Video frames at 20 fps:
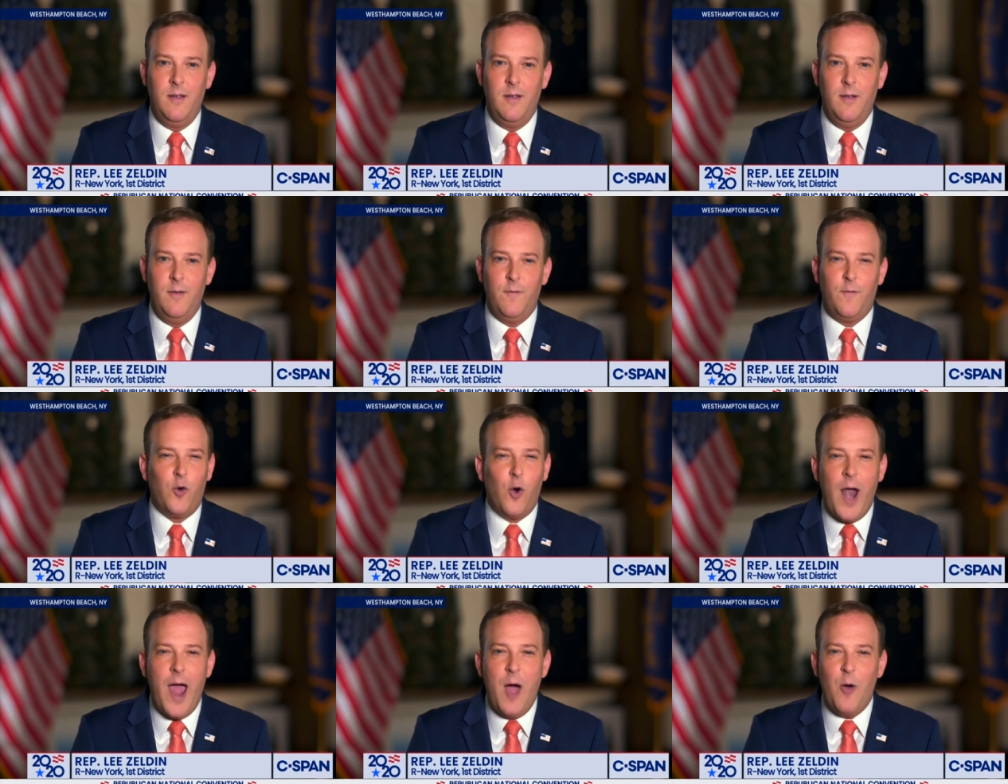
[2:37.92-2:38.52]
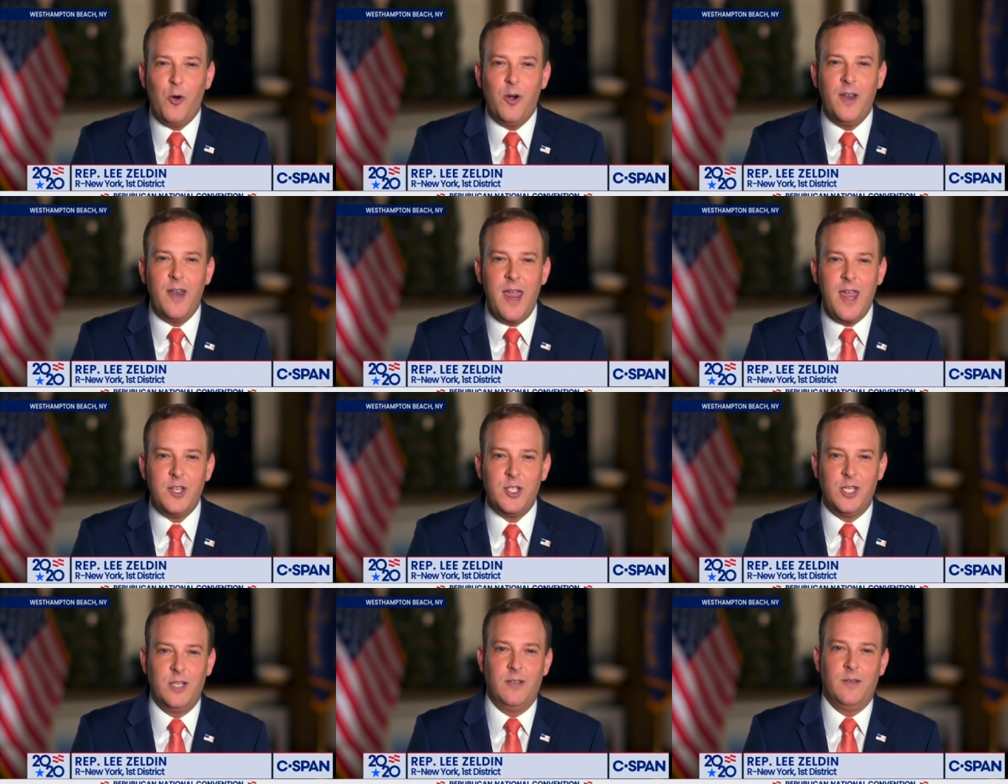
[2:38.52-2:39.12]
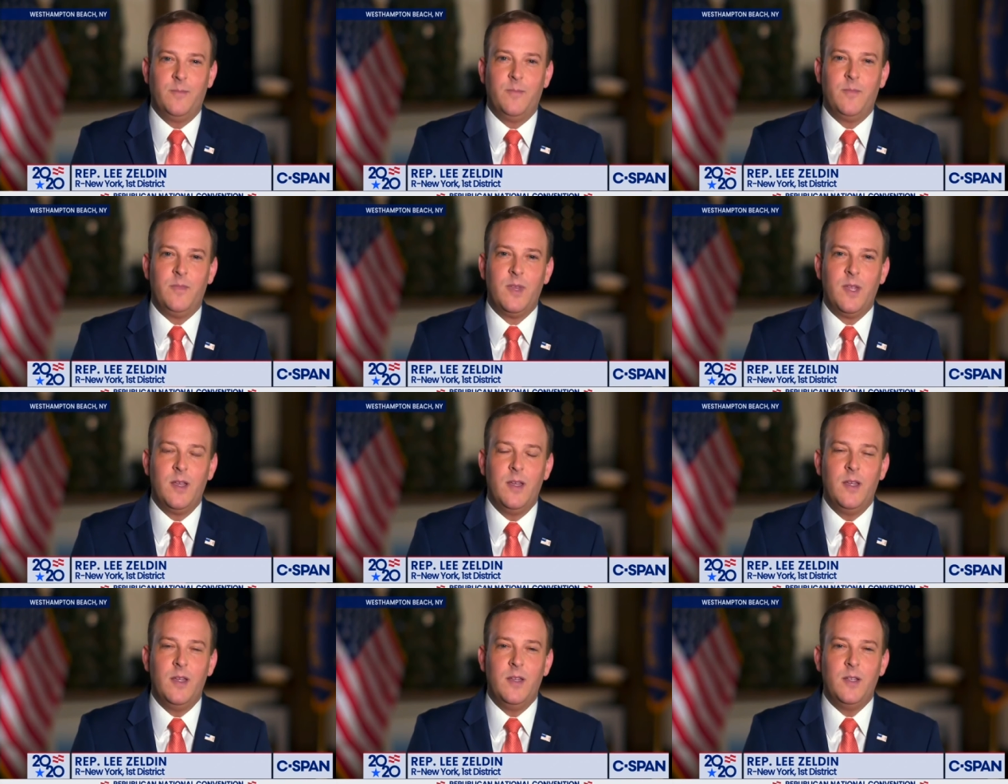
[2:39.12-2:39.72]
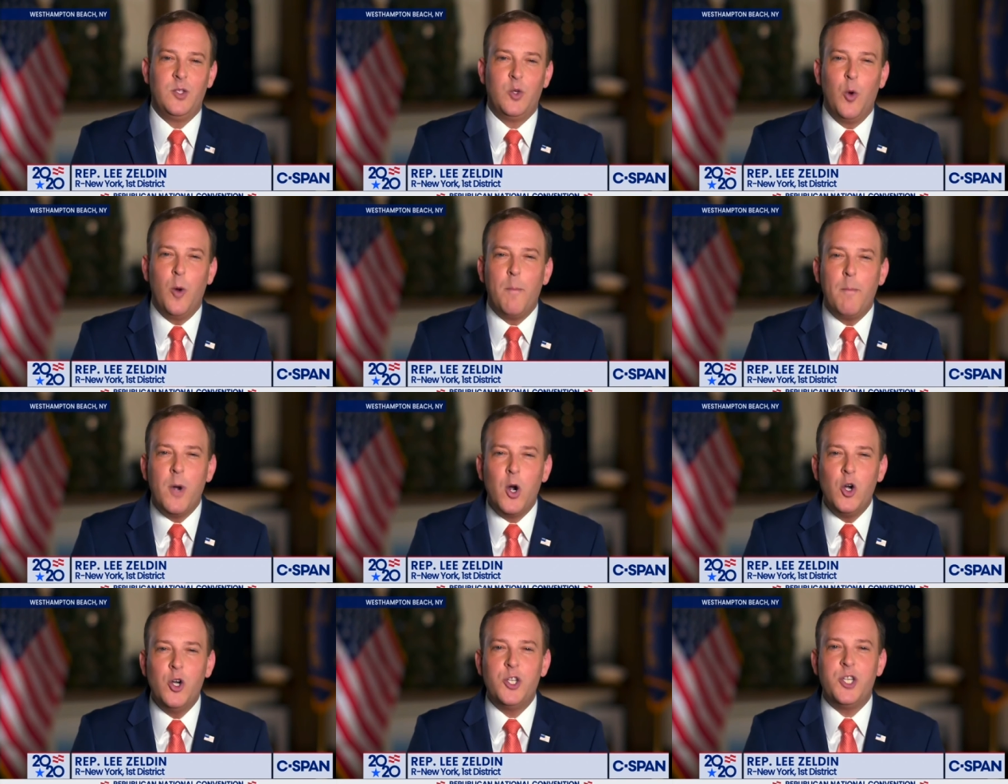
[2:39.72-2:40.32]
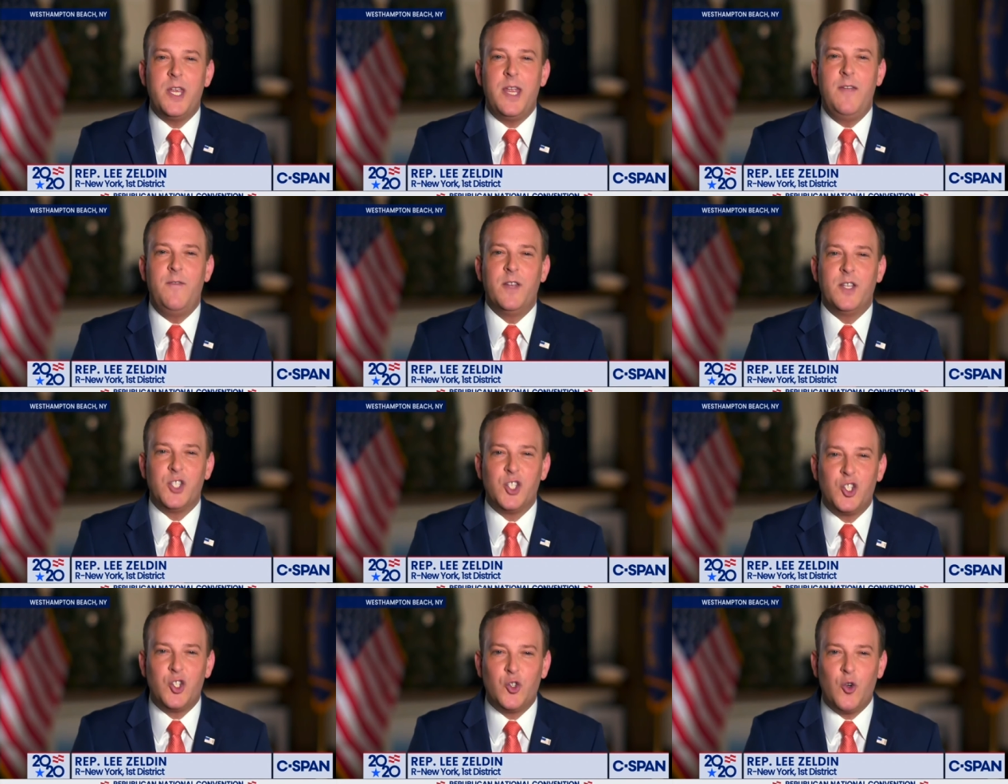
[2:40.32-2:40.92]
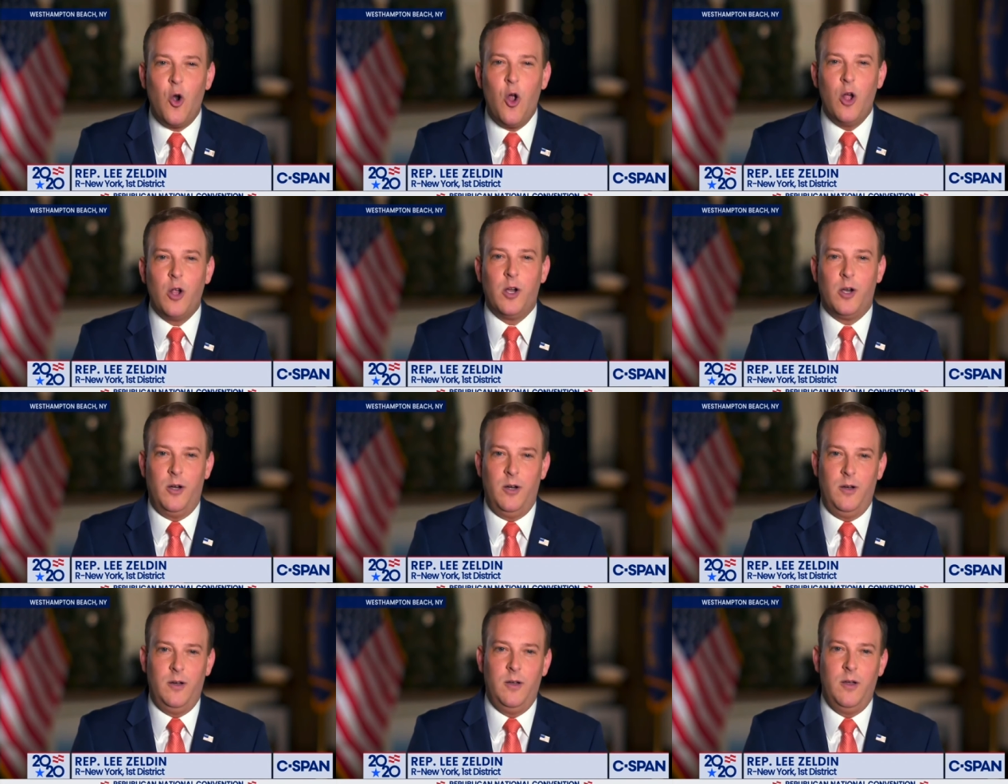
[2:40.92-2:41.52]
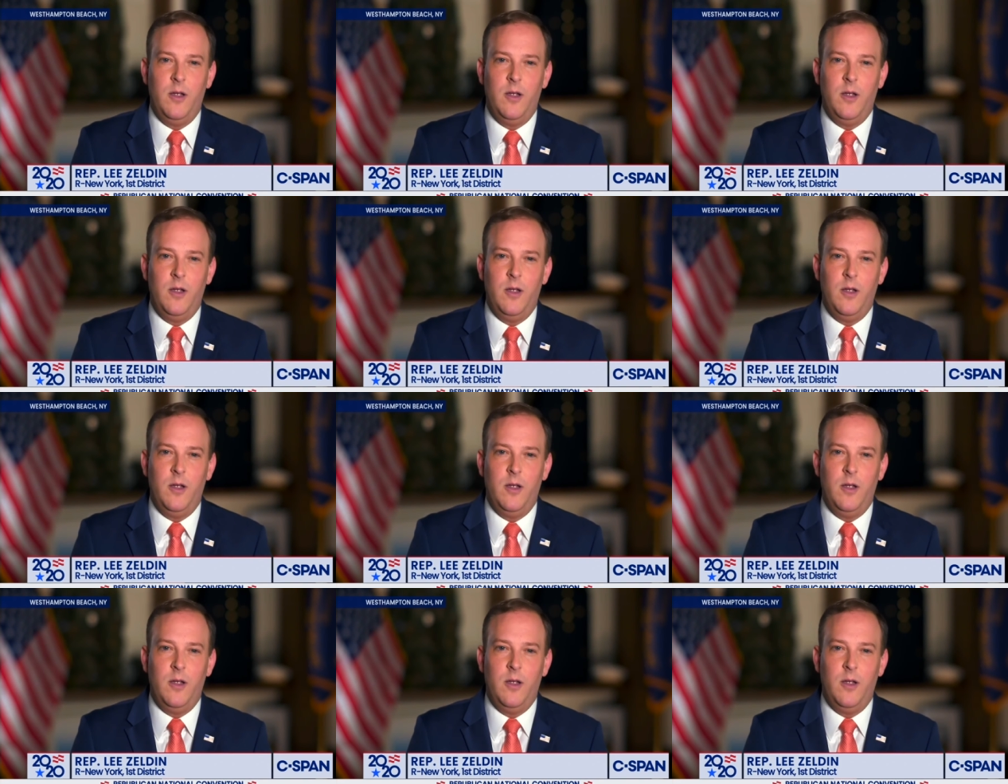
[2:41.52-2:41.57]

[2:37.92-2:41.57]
For our nation to emerge even stronger,